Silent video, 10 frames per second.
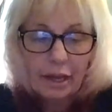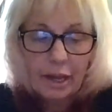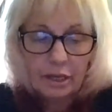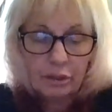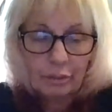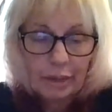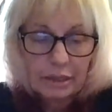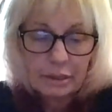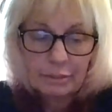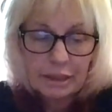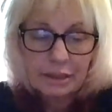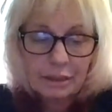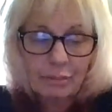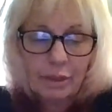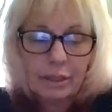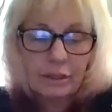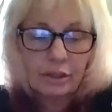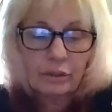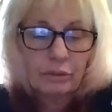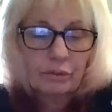and you're about to meet somebody
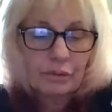new.